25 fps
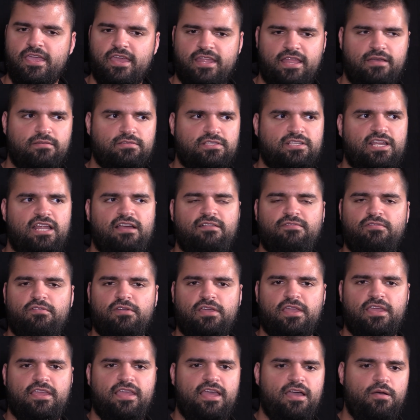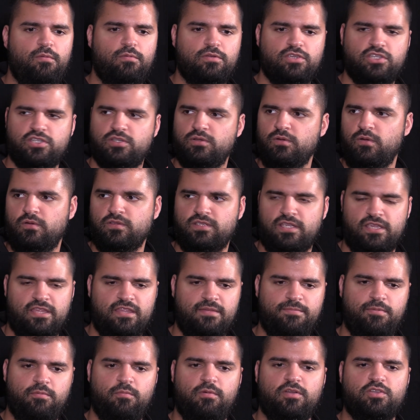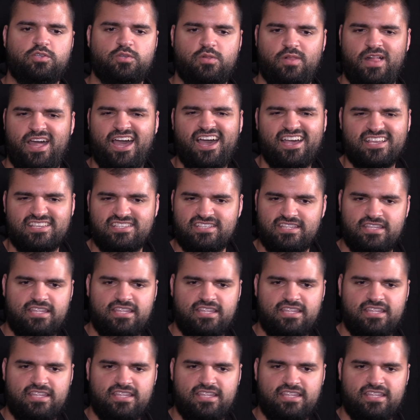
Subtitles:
And I was kind of looking at which schools ended up in which class,